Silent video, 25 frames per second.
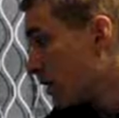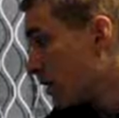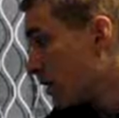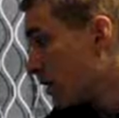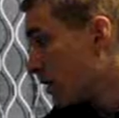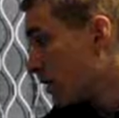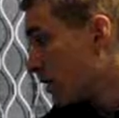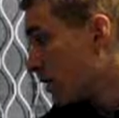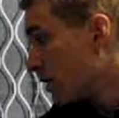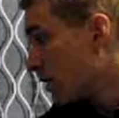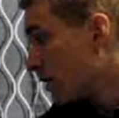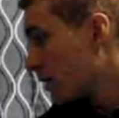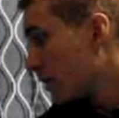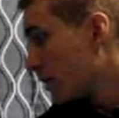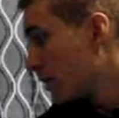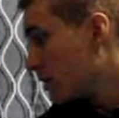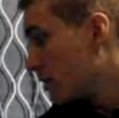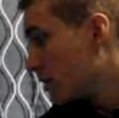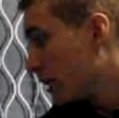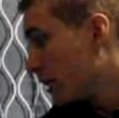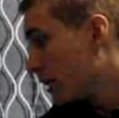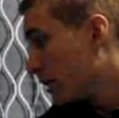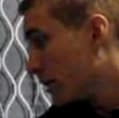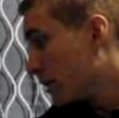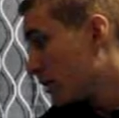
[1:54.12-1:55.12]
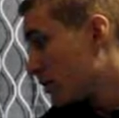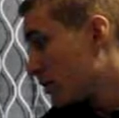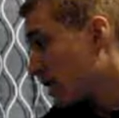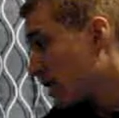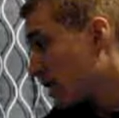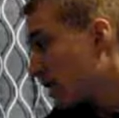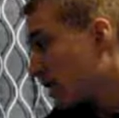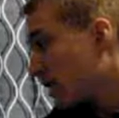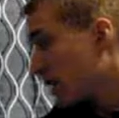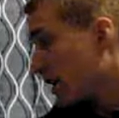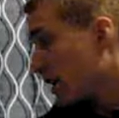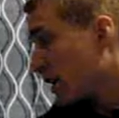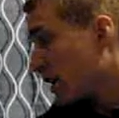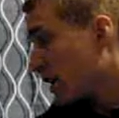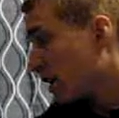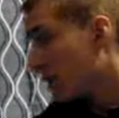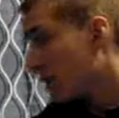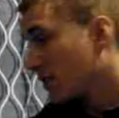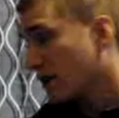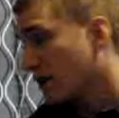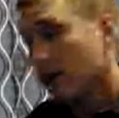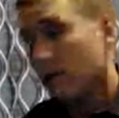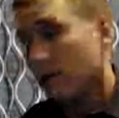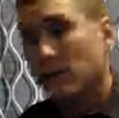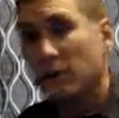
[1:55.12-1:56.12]
If you change the
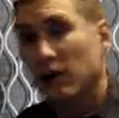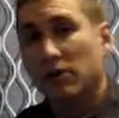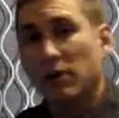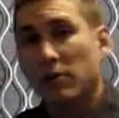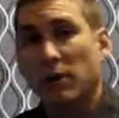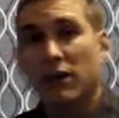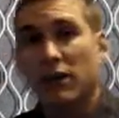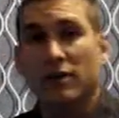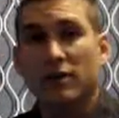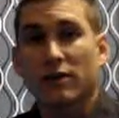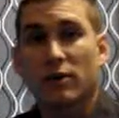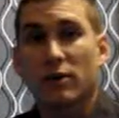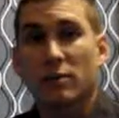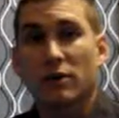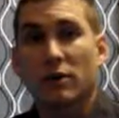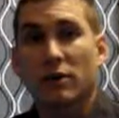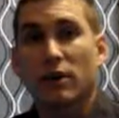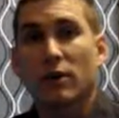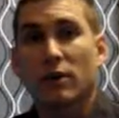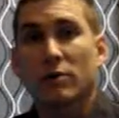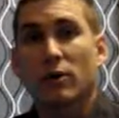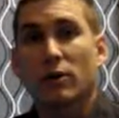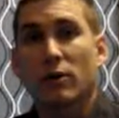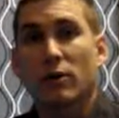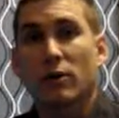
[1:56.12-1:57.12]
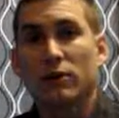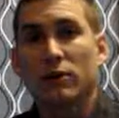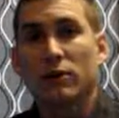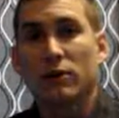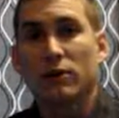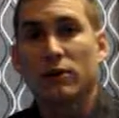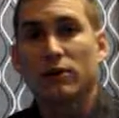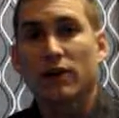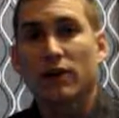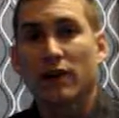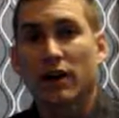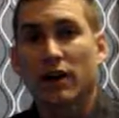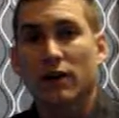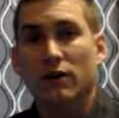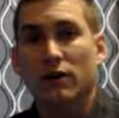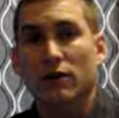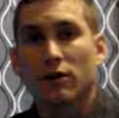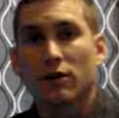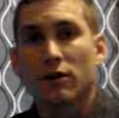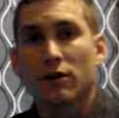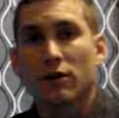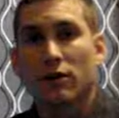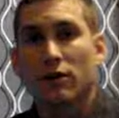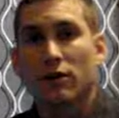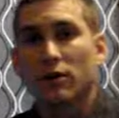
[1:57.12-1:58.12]
content, it means basically putting up a whole new sign or
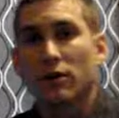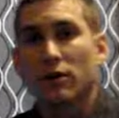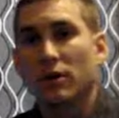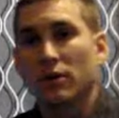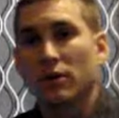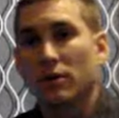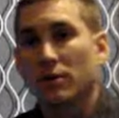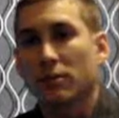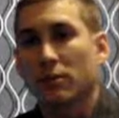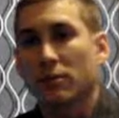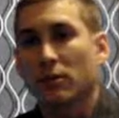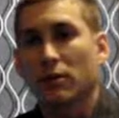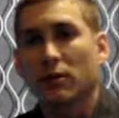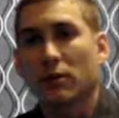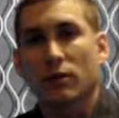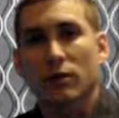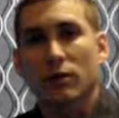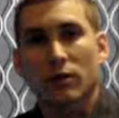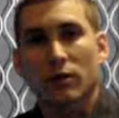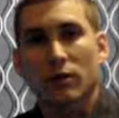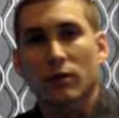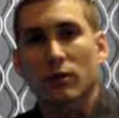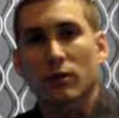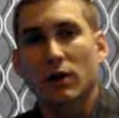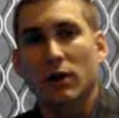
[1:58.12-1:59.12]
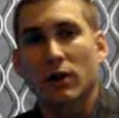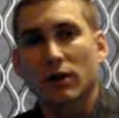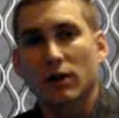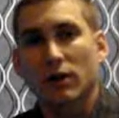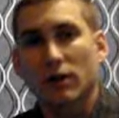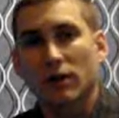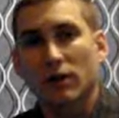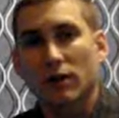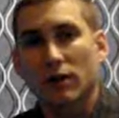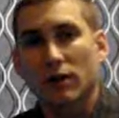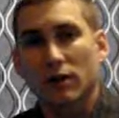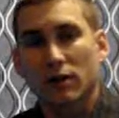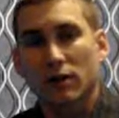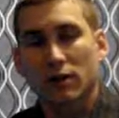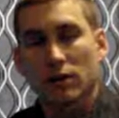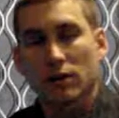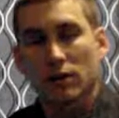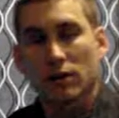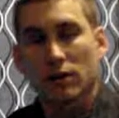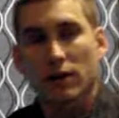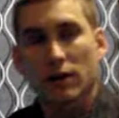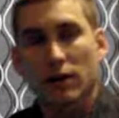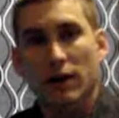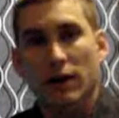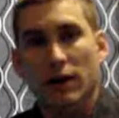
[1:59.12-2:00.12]
a whole new billboard or whatever your
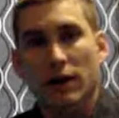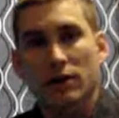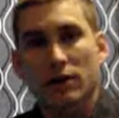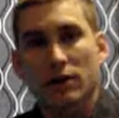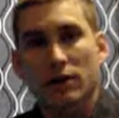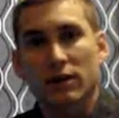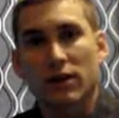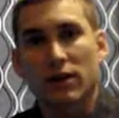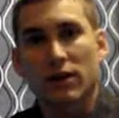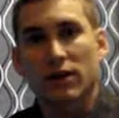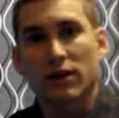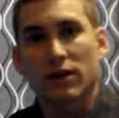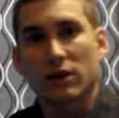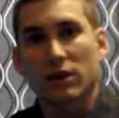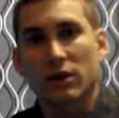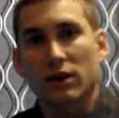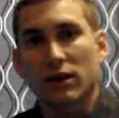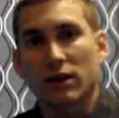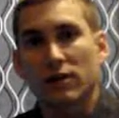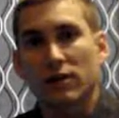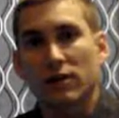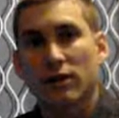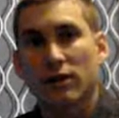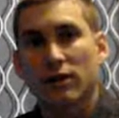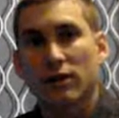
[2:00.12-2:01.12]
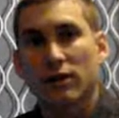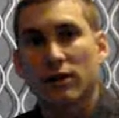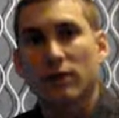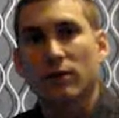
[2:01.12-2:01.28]
advertising means is.